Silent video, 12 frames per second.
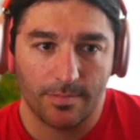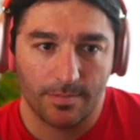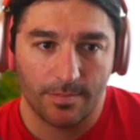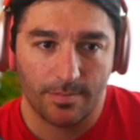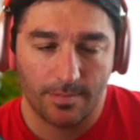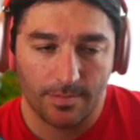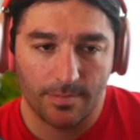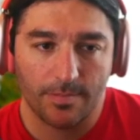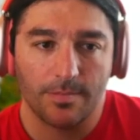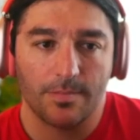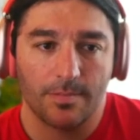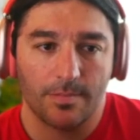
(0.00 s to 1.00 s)

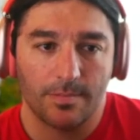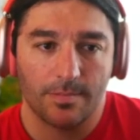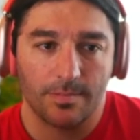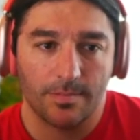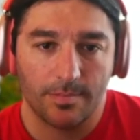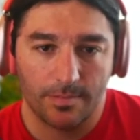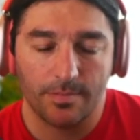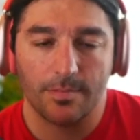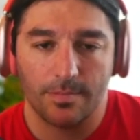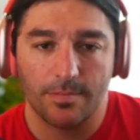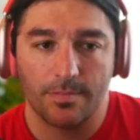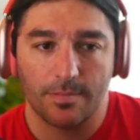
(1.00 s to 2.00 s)

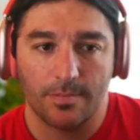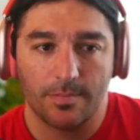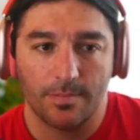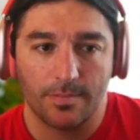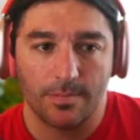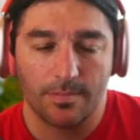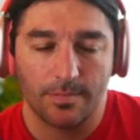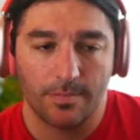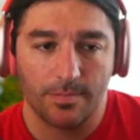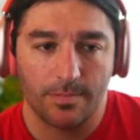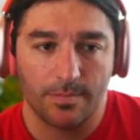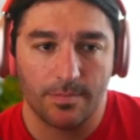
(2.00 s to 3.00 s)

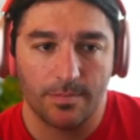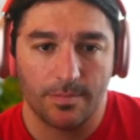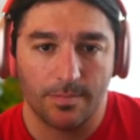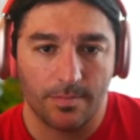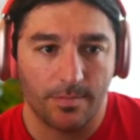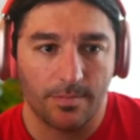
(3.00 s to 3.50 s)
No words are spoken by the person on screen.